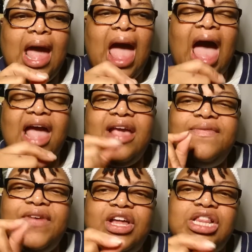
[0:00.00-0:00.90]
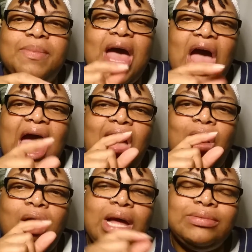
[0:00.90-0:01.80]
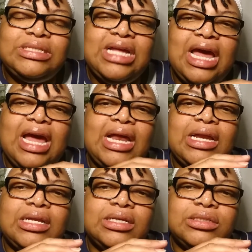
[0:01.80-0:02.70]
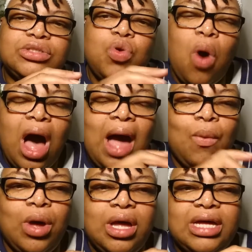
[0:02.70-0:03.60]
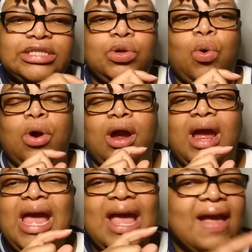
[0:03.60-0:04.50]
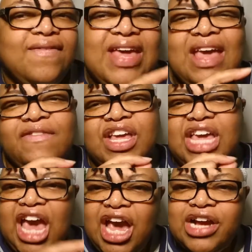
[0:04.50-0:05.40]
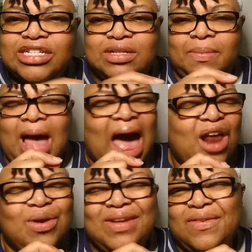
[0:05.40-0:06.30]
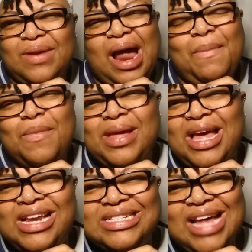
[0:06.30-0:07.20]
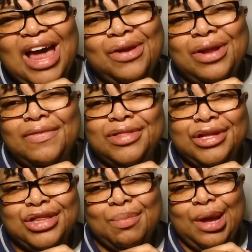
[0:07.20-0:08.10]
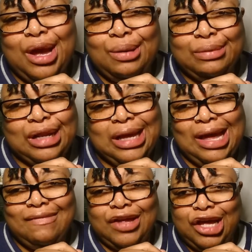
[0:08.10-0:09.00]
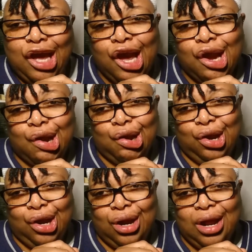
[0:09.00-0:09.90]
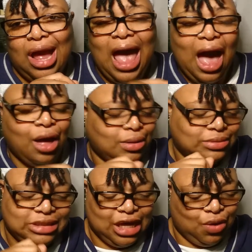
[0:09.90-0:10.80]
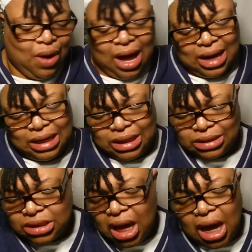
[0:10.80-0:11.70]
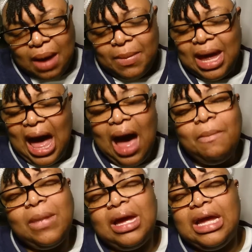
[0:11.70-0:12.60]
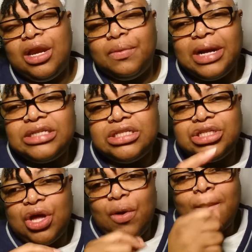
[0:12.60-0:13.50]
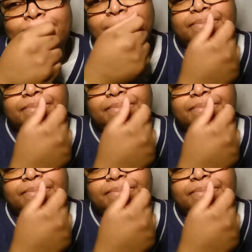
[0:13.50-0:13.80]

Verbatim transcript: how he felt about how upset Quad was, or if he even cares. I'm going to be honest, I don't even think the man really even cares how upset Quad is. But I'm interested though